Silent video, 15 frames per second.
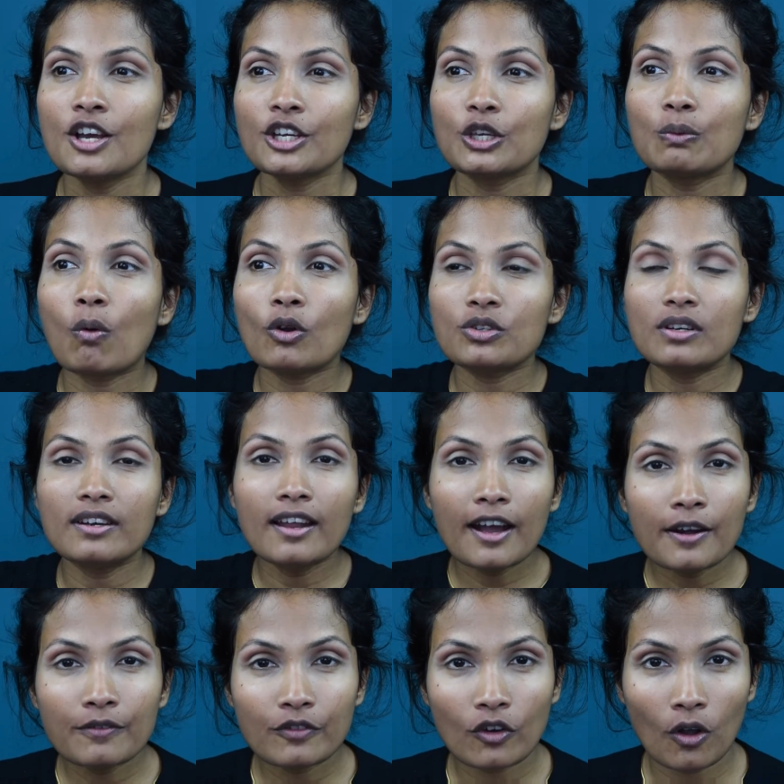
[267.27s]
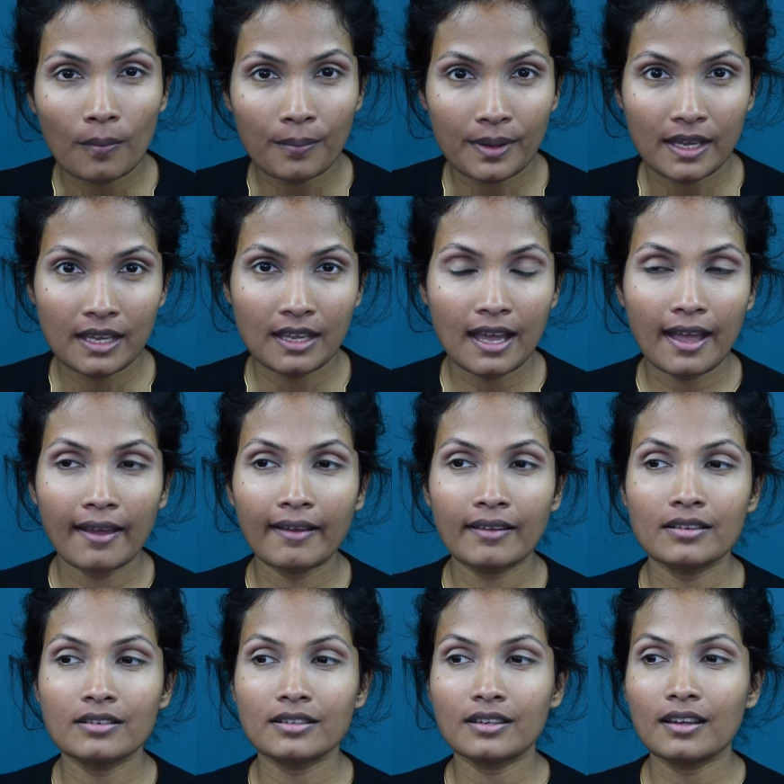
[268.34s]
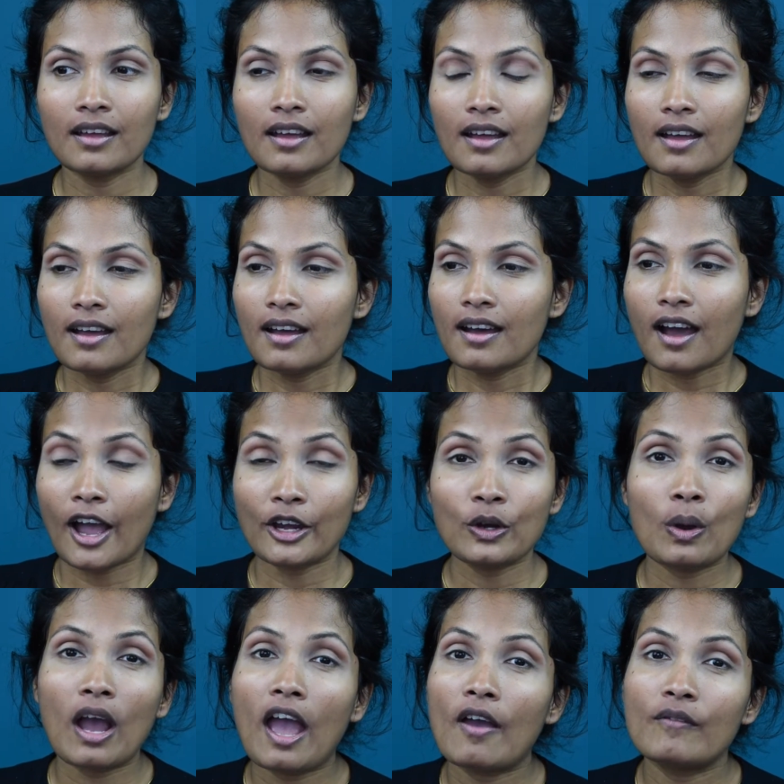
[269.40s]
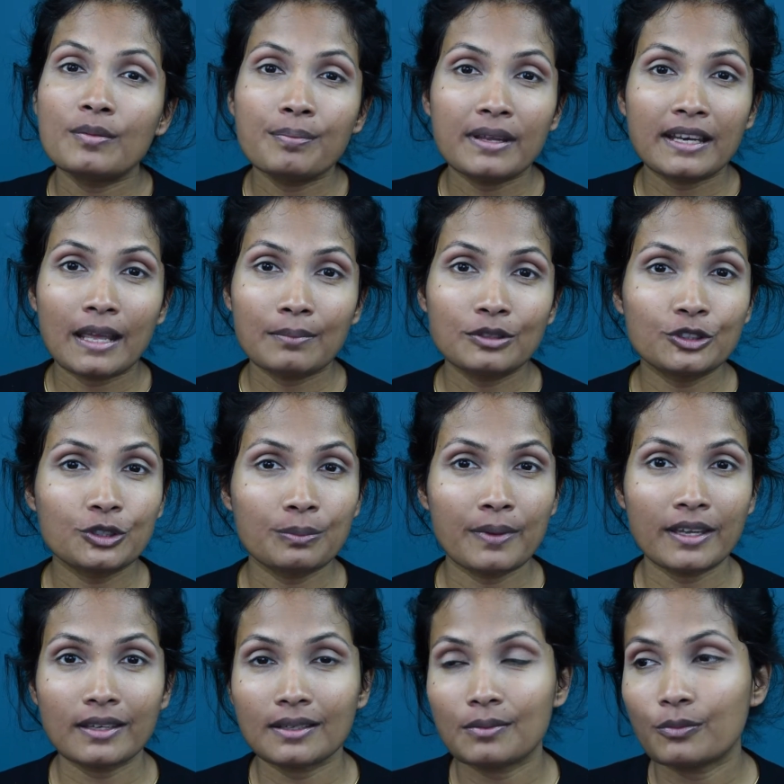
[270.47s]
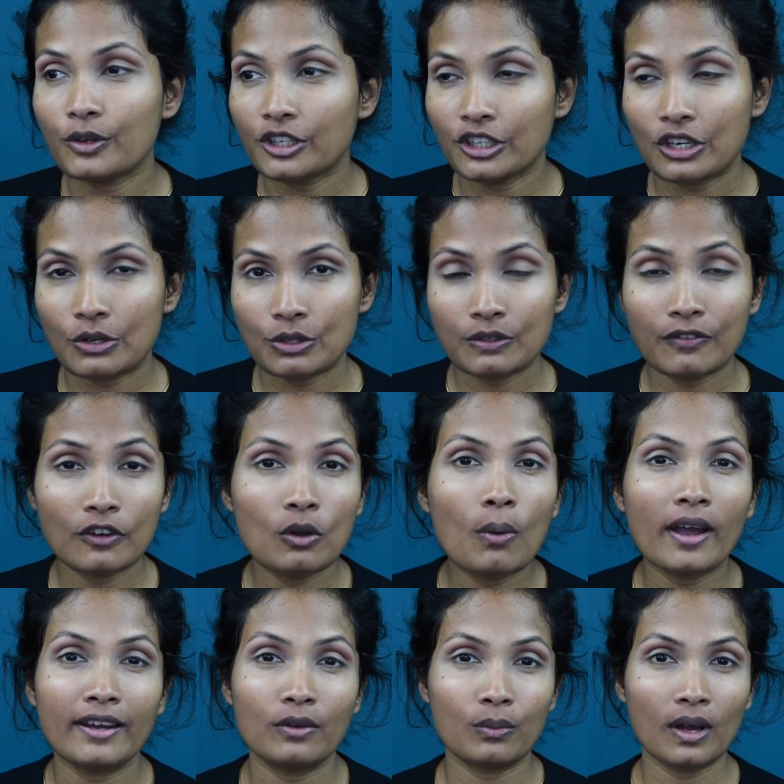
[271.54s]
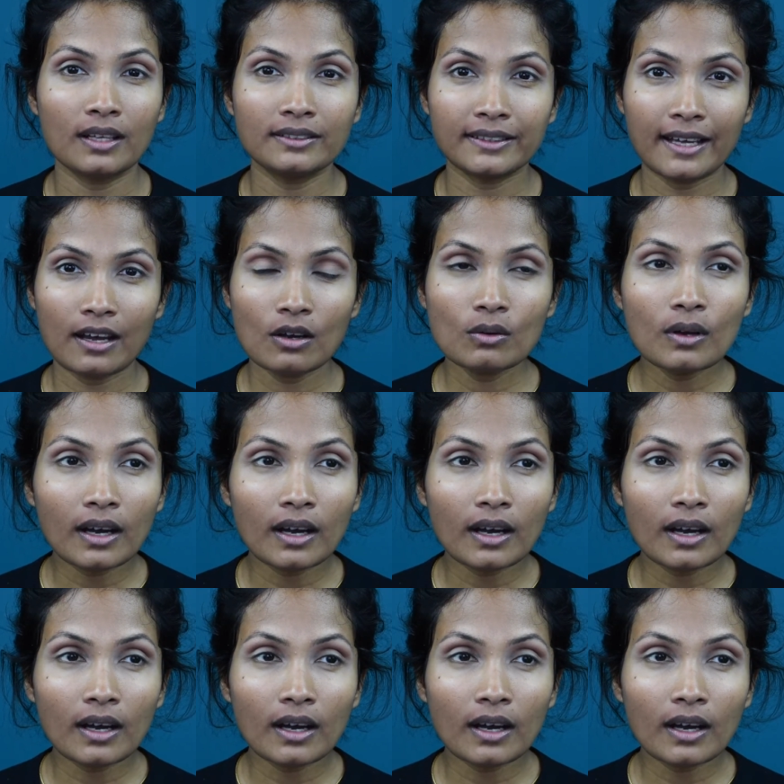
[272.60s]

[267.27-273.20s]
You want to learn from me. And I know I haven't been able to make videos for quite a while now.